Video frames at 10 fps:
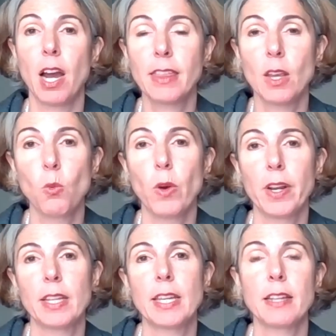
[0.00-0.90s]
I think what
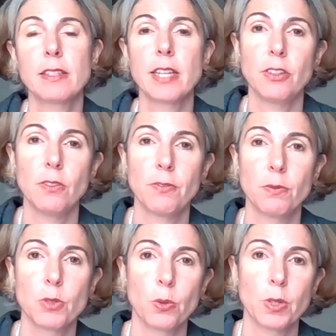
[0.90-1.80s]
I can tell you
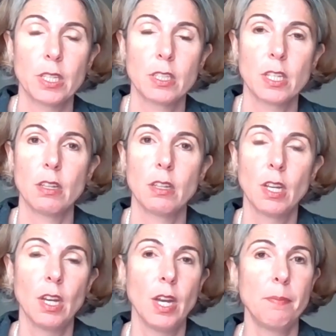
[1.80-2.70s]
from talking to
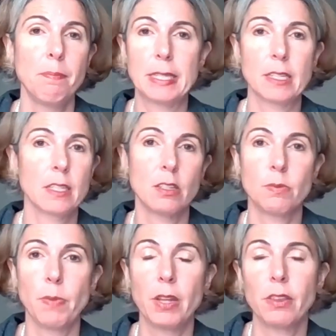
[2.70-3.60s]

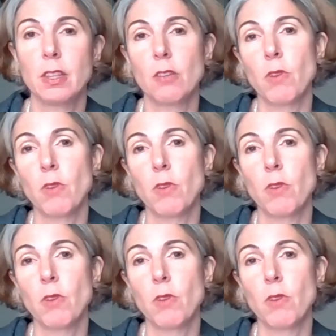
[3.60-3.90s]
businesses, both in the